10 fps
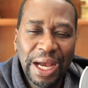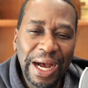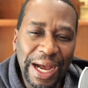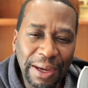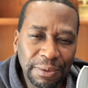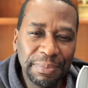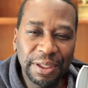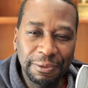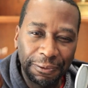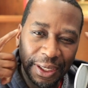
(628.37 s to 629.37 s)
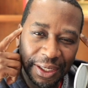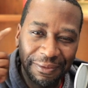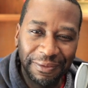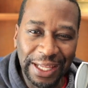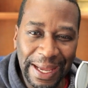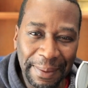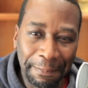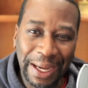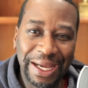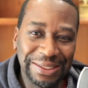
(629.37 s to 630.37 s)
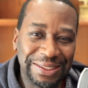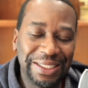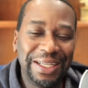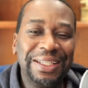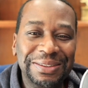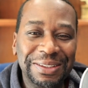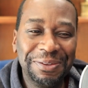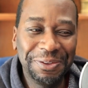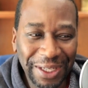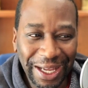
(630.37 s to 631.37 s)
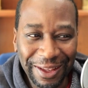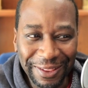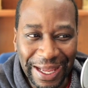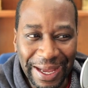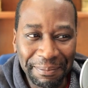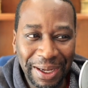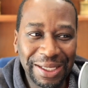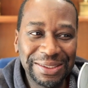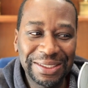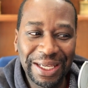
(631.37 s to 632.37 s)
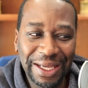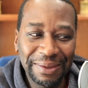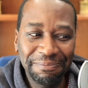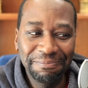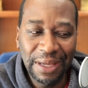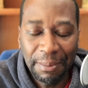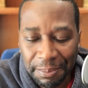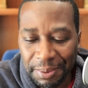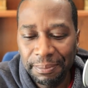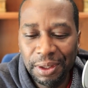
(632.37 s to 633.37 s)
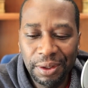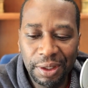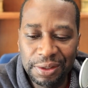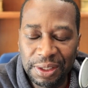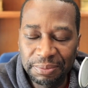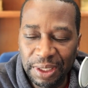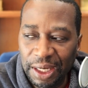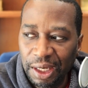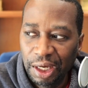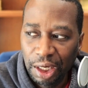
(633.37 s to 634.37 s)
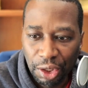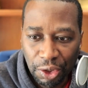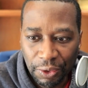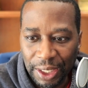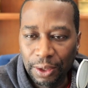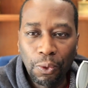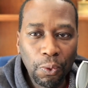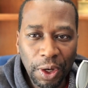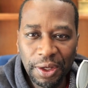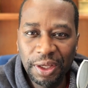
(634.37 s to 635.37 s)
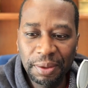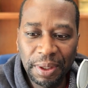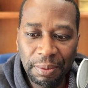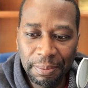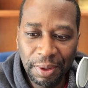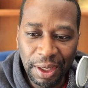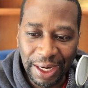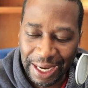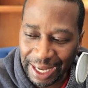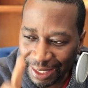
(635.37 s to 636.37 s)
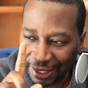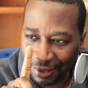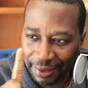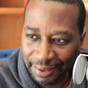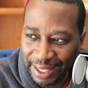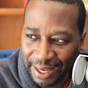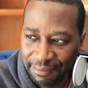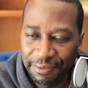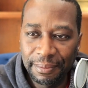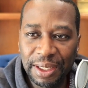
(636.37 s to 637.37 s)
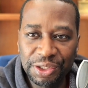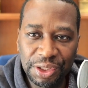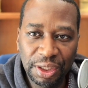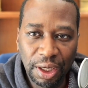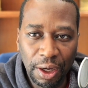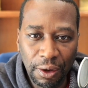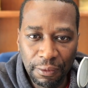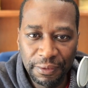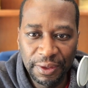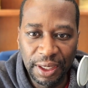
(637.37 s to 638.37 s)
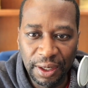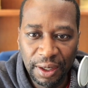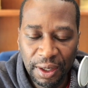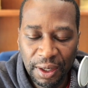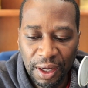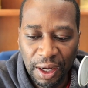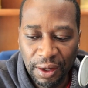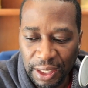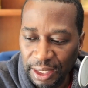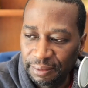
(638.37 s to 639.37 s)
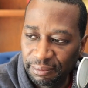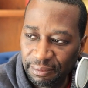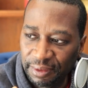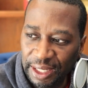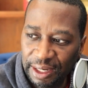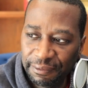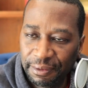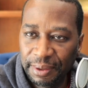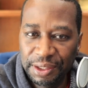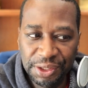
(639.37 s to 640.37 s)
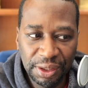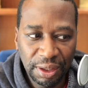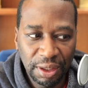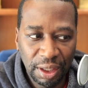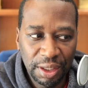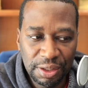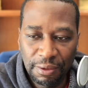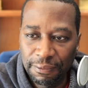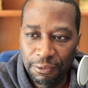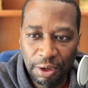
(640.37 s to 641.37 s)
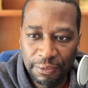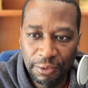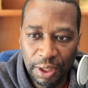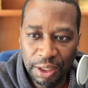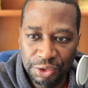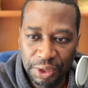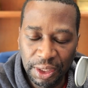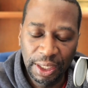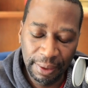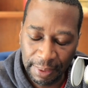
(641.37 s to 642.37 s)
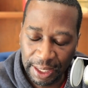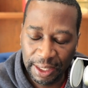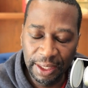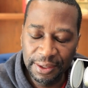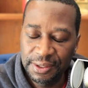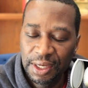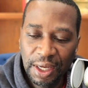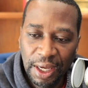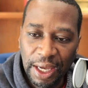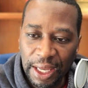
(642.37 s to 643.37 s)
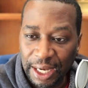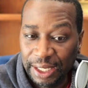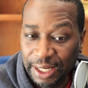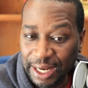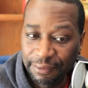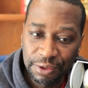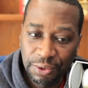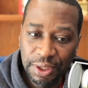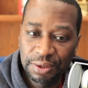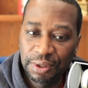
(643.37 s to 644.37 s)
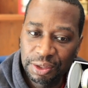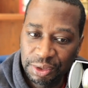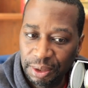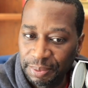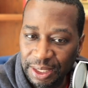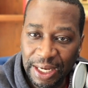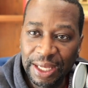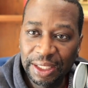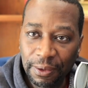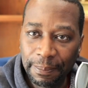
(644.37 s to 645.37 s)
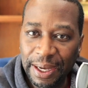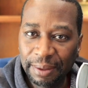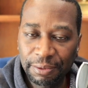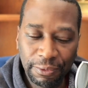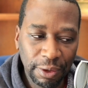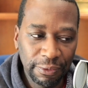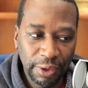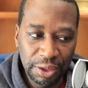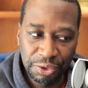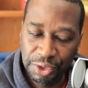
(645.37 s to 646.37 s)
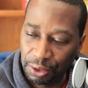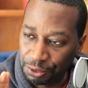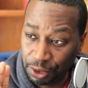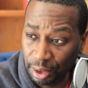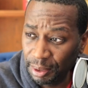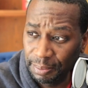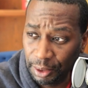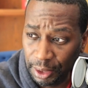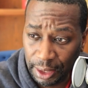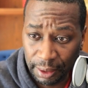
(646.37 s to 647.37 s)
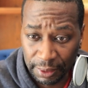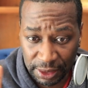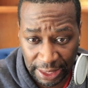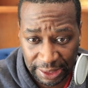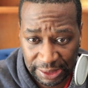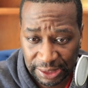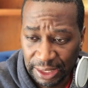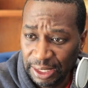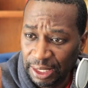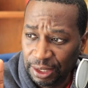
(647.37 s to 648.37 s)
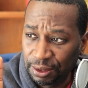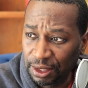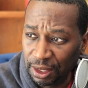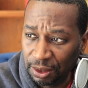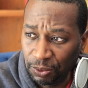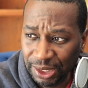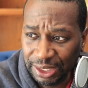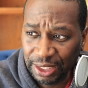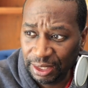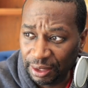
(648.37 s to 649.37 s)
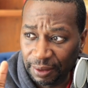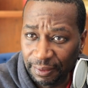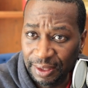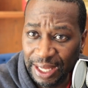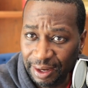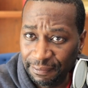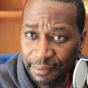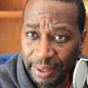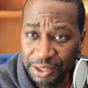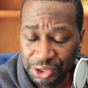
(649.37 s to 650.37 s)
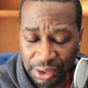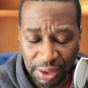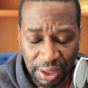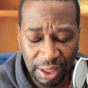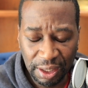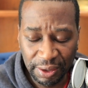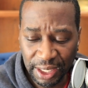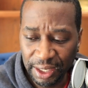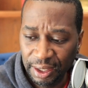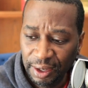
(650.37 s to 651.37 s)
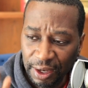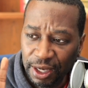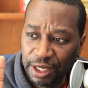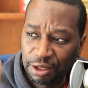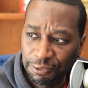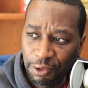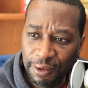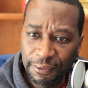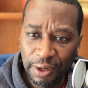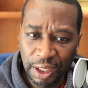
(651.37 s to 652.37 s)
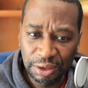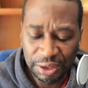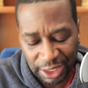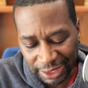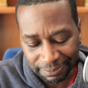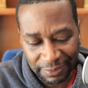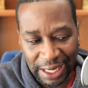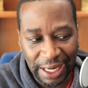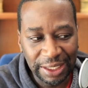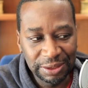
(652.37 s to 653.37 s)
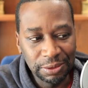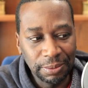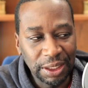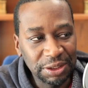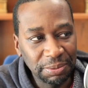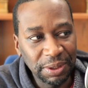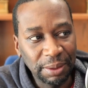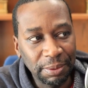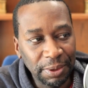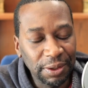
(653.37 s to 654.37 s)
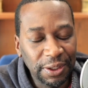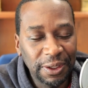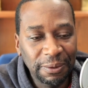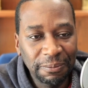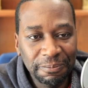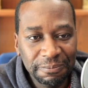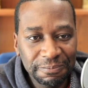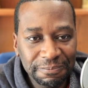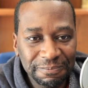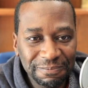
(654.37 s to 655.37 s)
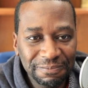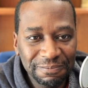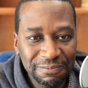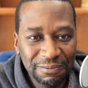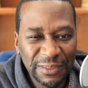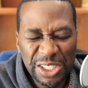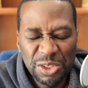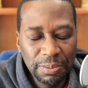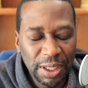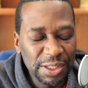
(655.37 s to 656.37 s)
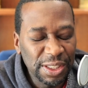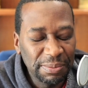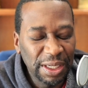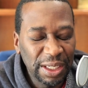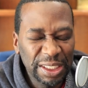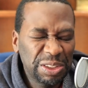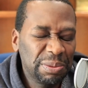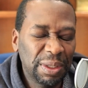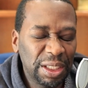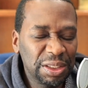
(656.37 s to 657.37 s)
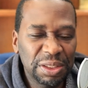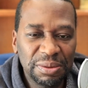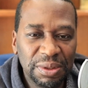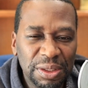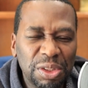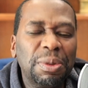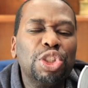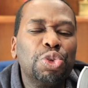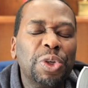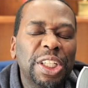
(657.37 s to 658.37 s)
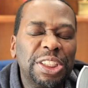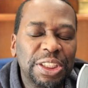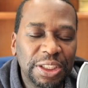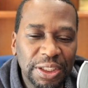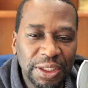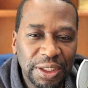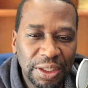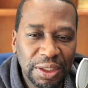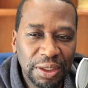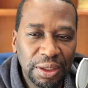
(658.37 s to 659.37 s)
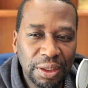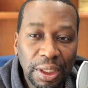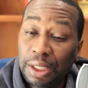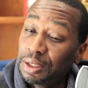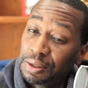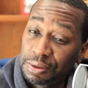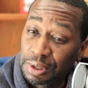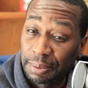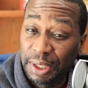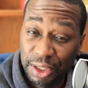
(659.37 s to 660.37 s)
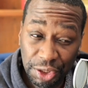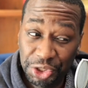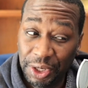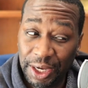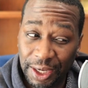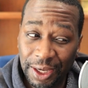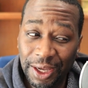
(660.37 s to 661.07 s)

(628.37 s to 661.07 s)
I would be afraid of that mindset. If you got that mindset, I'm gonna be a millionaire someday. Great. What do you need to become a millionaire? I need that information over there. Okay. That information costs $4,400 in my case, and I could have got it for $2,200, but then I had to go back up to $4,400. So you're going to be a millionaire. Yes. You need what to get there? That information. Okay. It's $4,400. You're like, nah, that's too much to become a millionaire. That's too much. That's too much. It's too much risk. So let me get this straight.